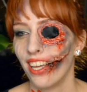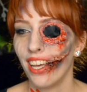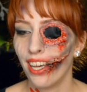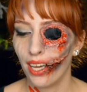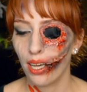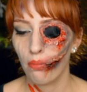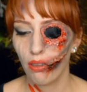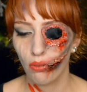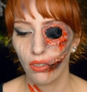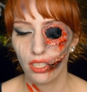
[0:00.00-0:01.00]
Um,
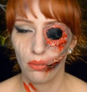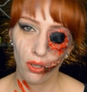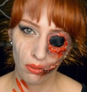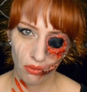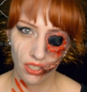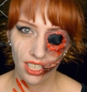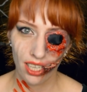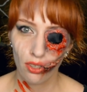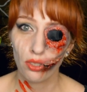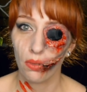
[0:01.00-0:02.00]
if you want to see more of my
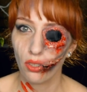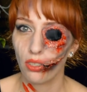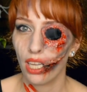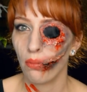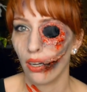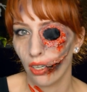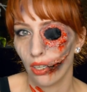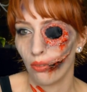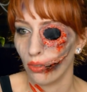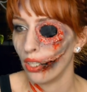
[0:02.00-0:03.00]
videos, most of them
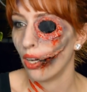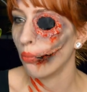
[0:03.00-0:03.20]
are, you know,